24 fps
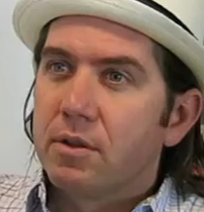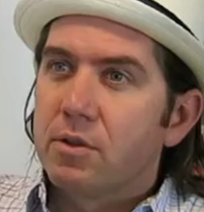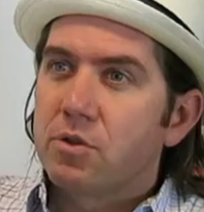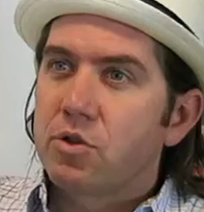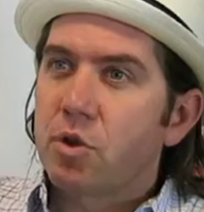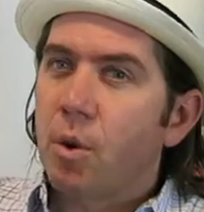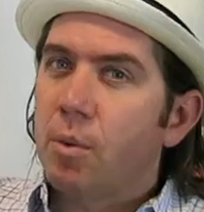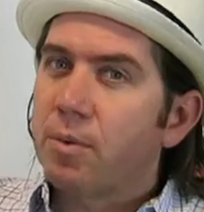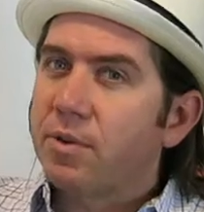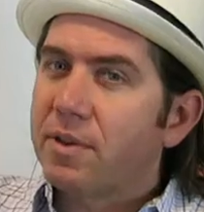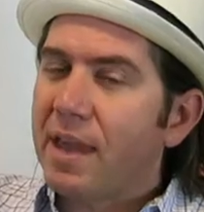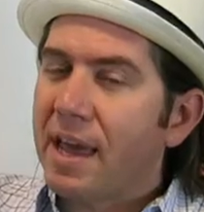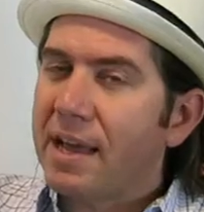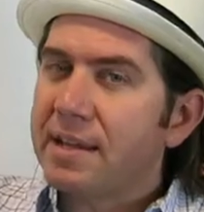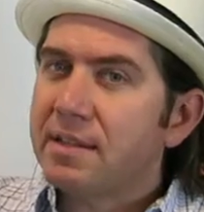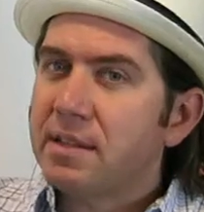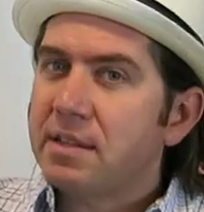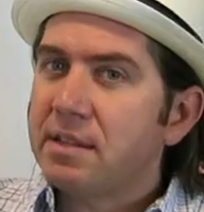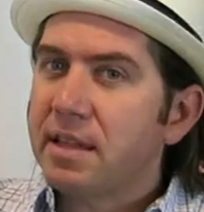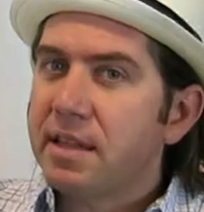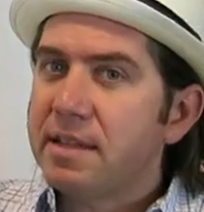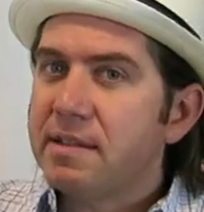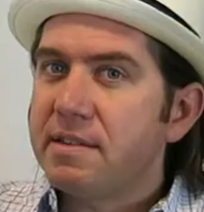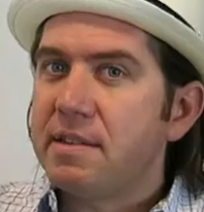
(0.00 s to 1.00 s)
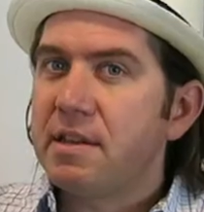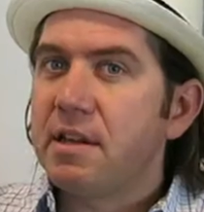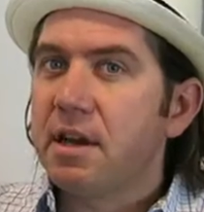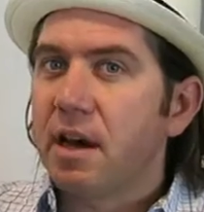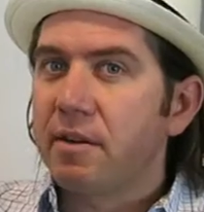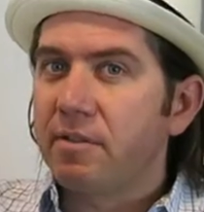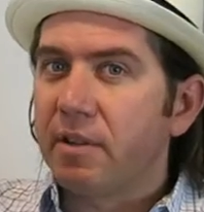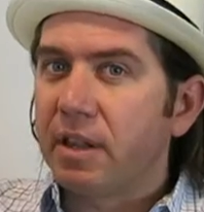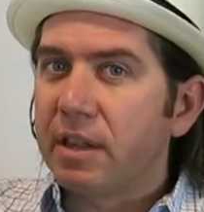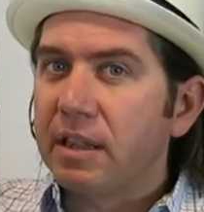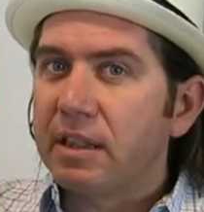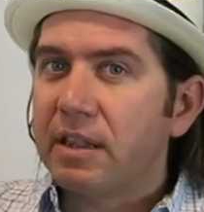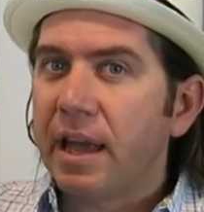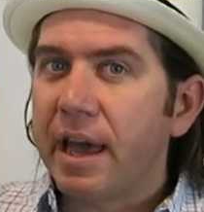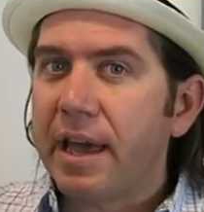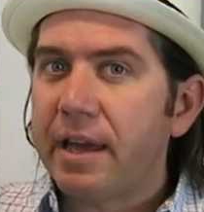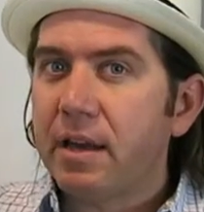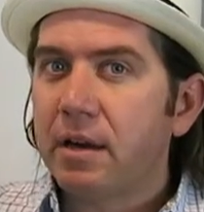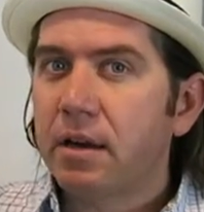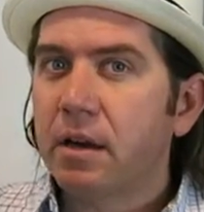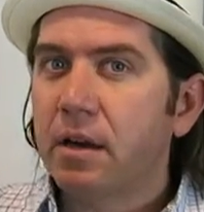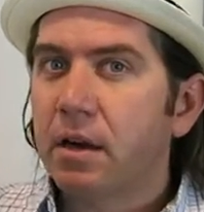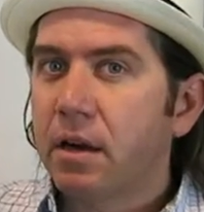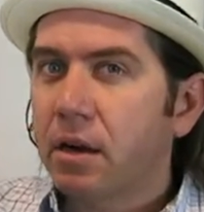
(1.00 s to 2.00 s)
So it takes this idea of a
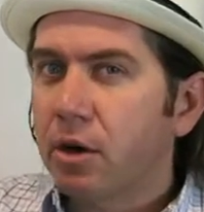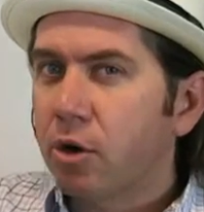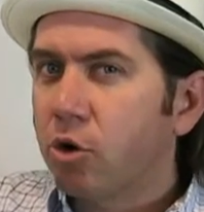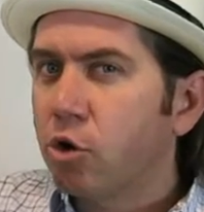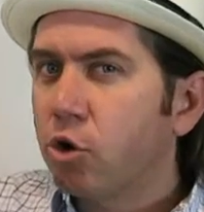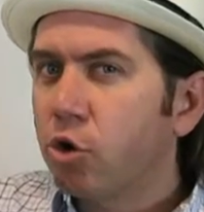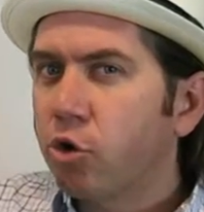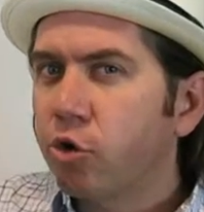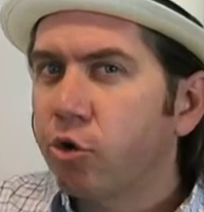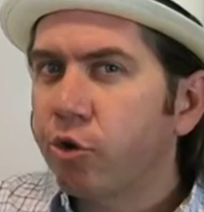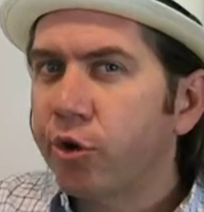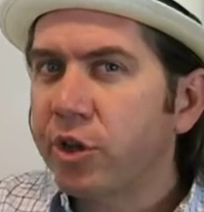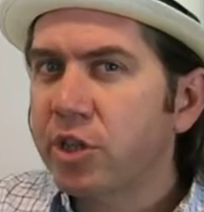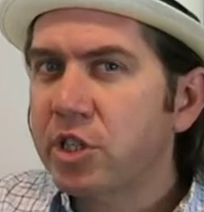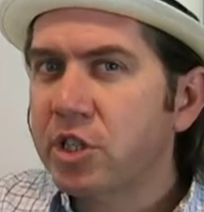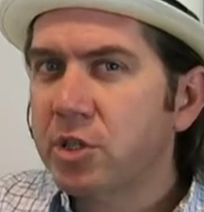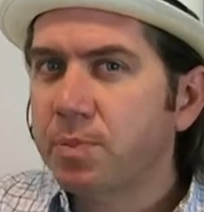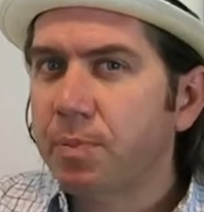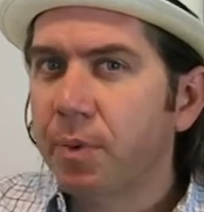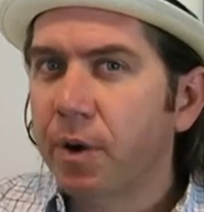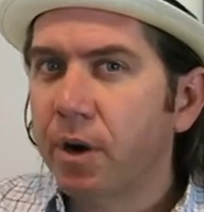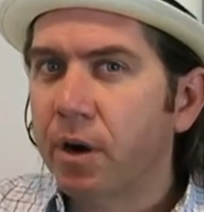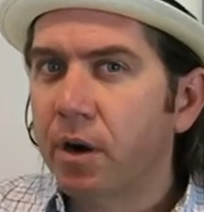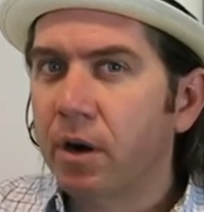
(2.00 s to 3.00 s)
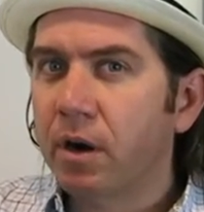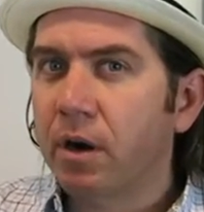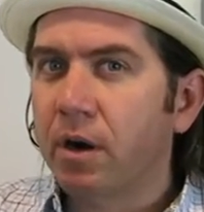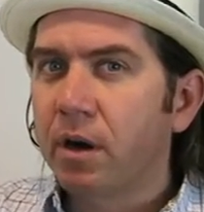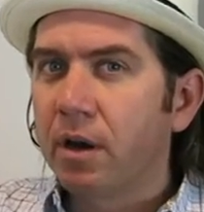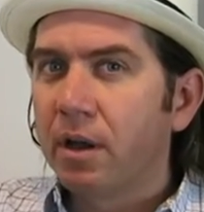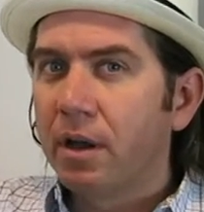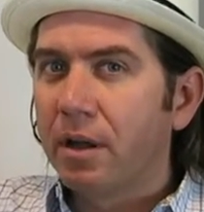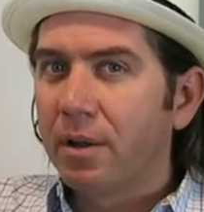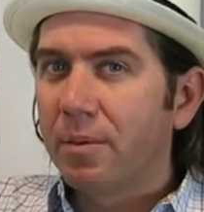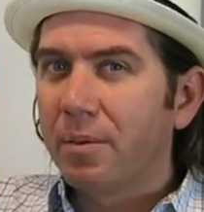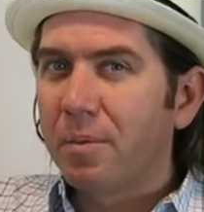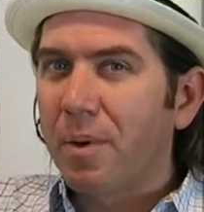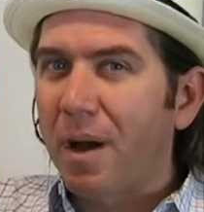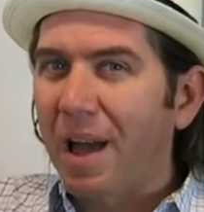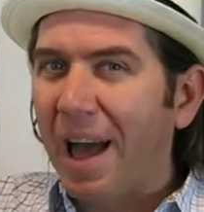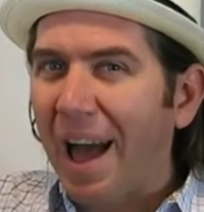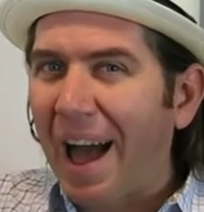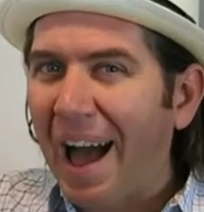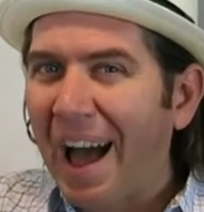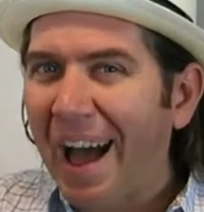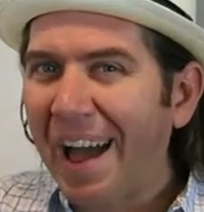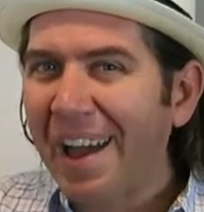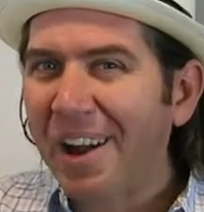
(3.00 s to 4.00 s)
lighter, crisper,
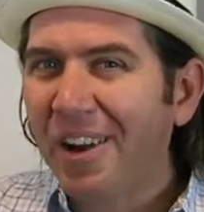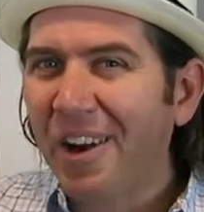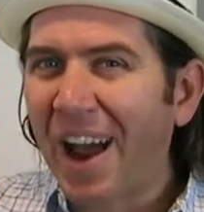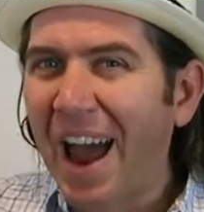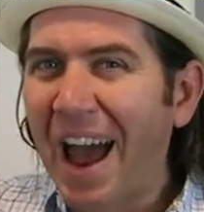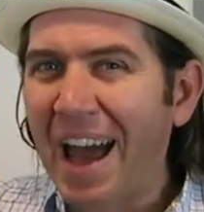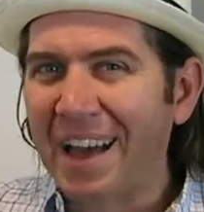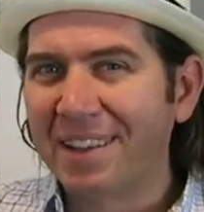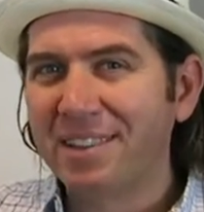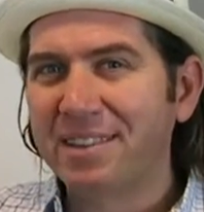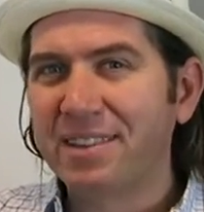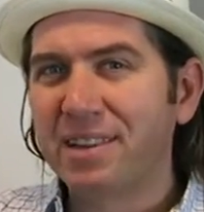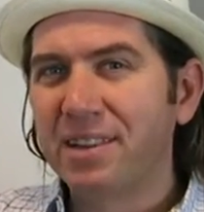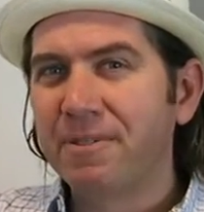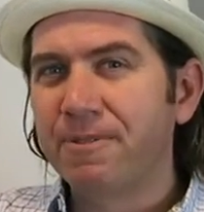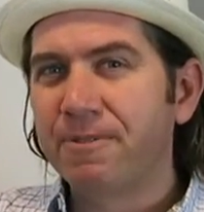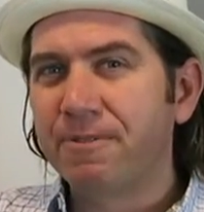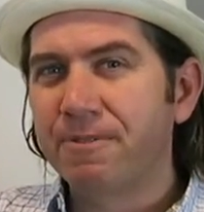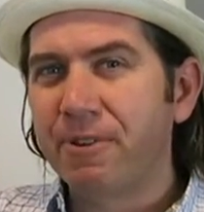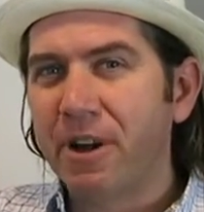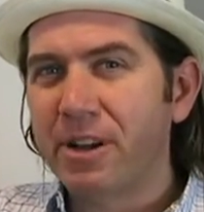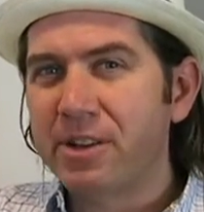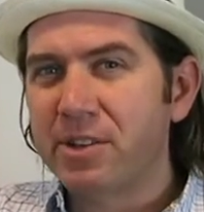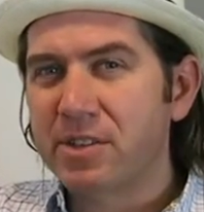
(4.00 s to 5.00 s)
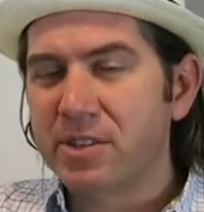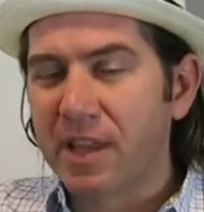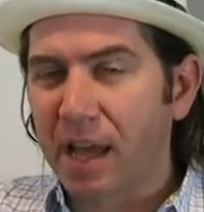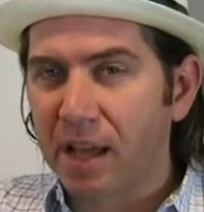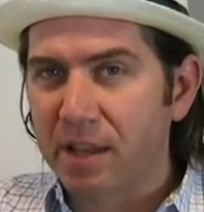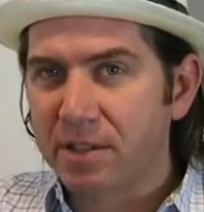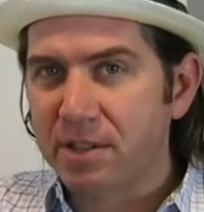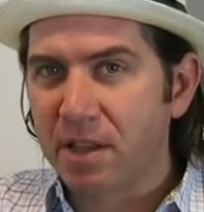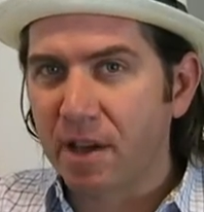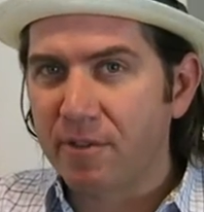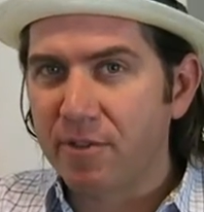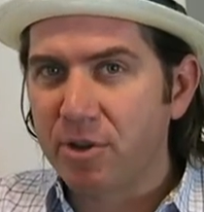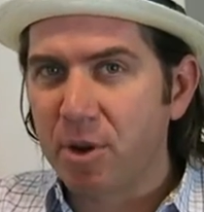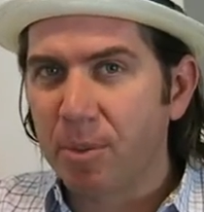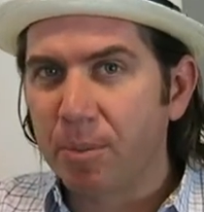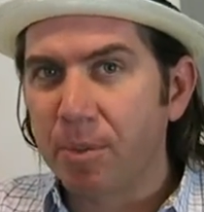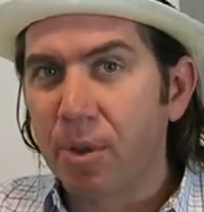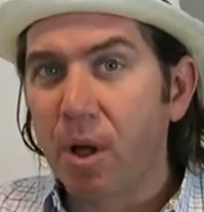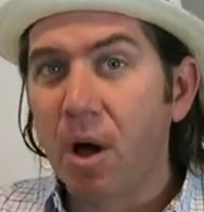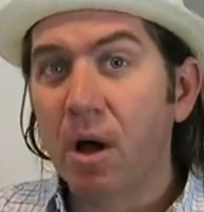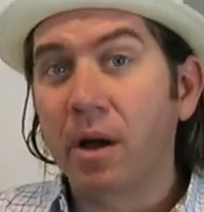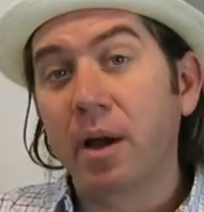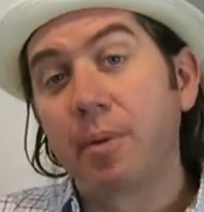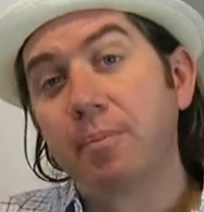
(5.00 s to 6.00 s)
higher acid French-style Sauvignon
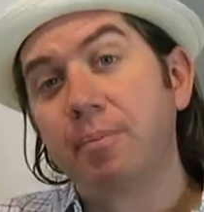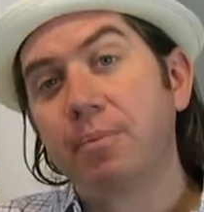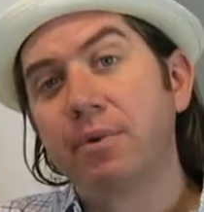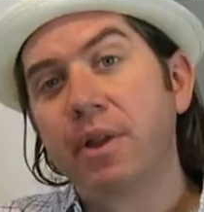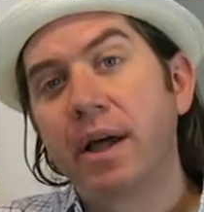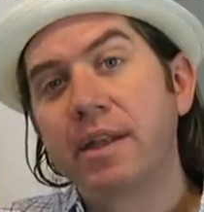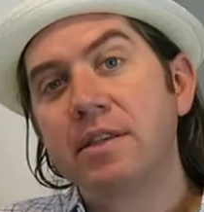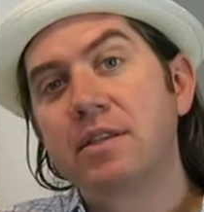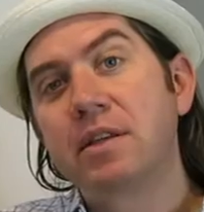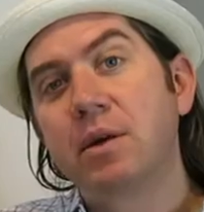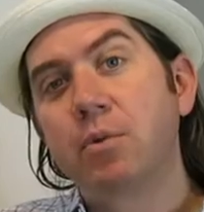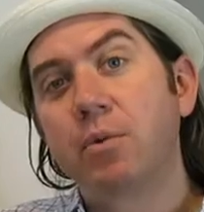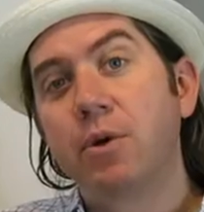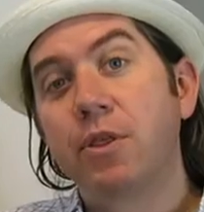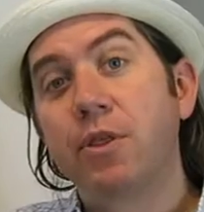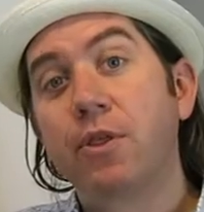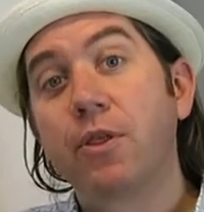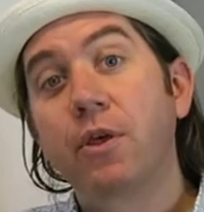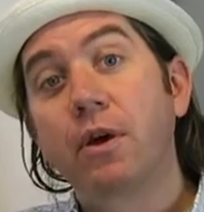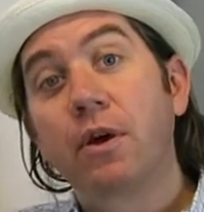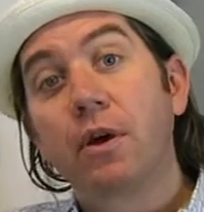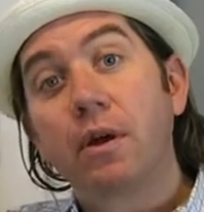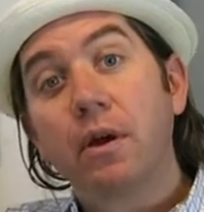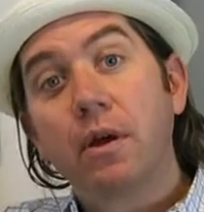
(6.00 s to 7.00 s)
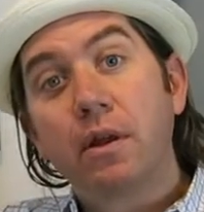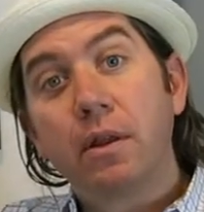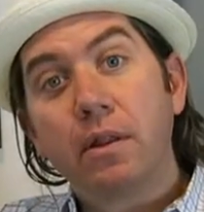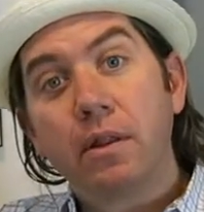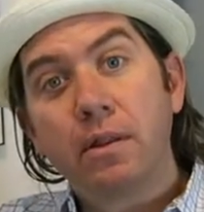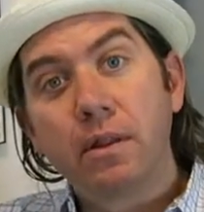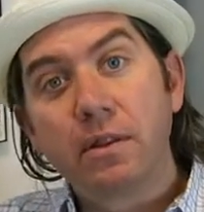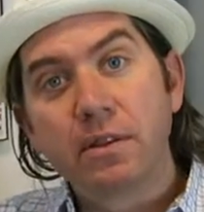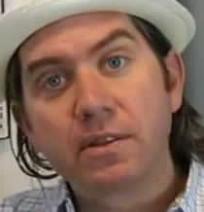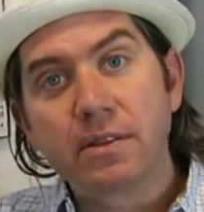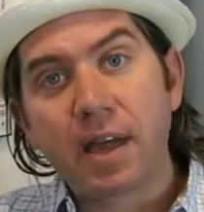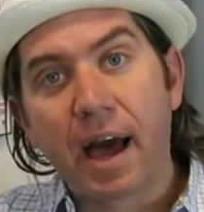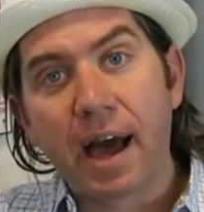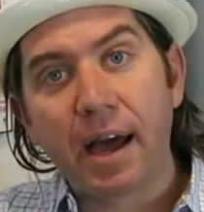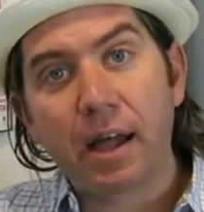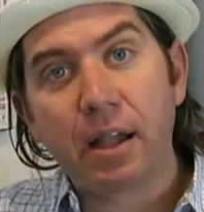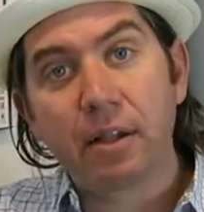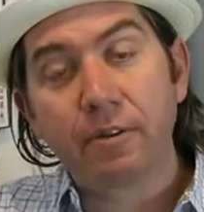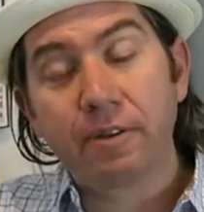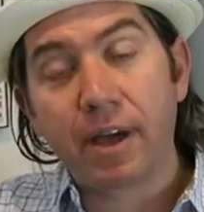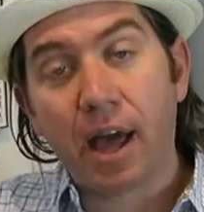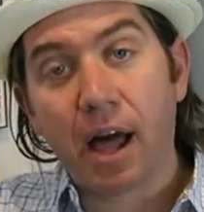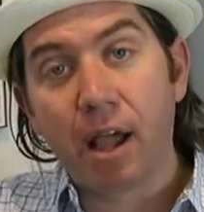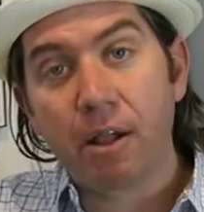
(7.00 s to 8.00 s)
Blanc and blends it with the style
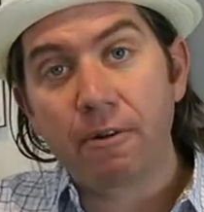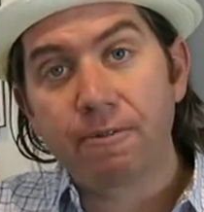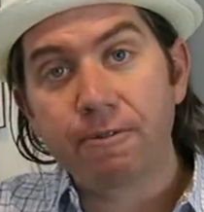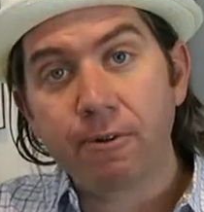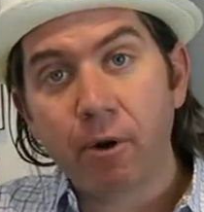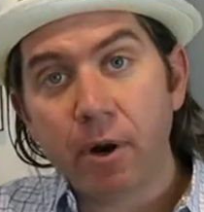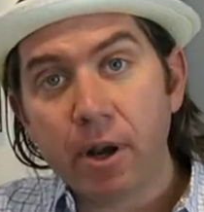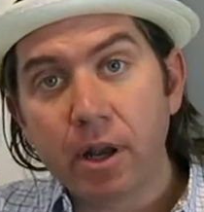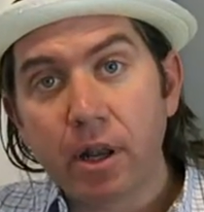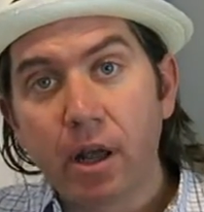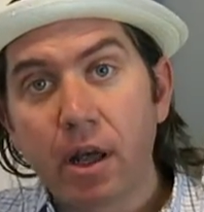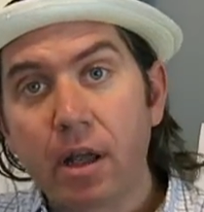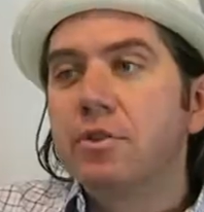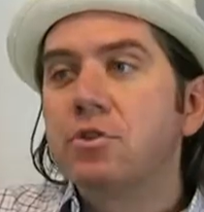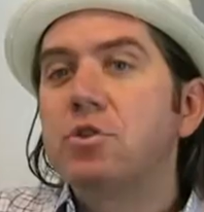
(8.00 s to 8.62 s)
of California.